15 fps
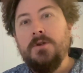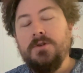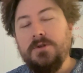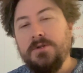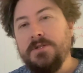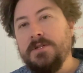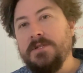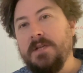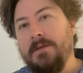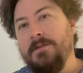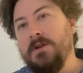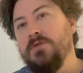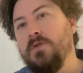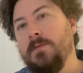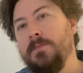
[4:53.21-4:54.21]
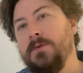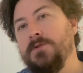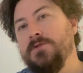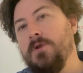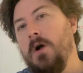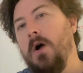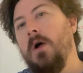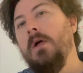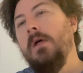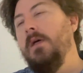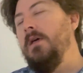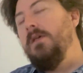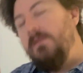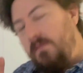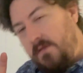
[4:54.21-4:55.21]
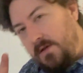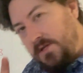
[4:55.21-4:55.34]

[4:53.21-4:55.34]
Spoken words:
deuce to seven triple draw, the